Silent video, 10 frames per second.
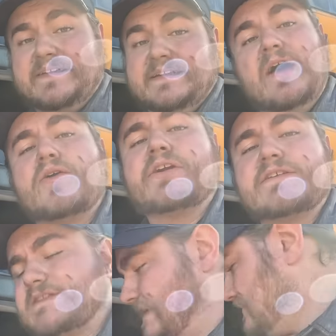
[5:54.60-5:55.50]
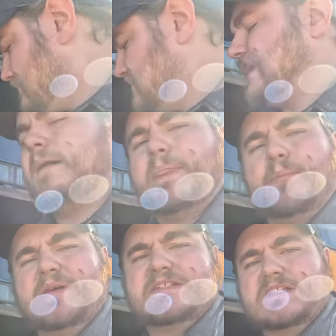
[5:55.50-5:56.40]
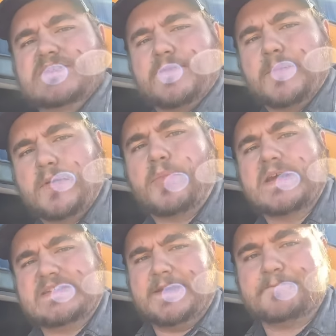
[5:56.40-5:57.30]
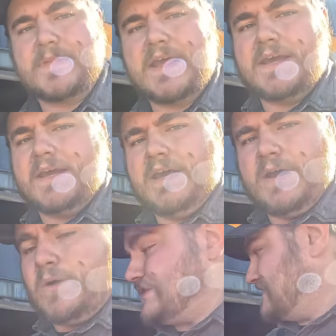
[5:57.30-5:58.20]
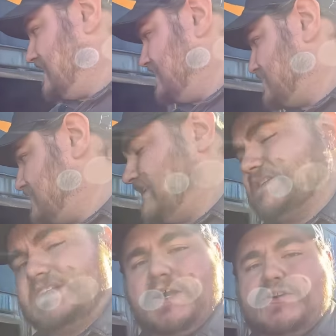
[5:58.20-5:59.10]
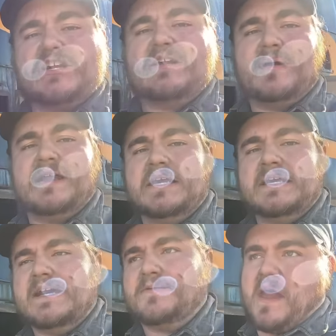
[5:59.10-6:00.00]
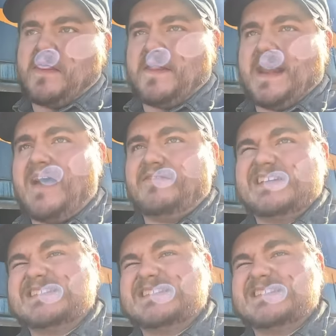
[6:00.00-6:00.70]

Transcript: unloaders that stop the pistons from compressing, which is an interesting solution, but rather than having a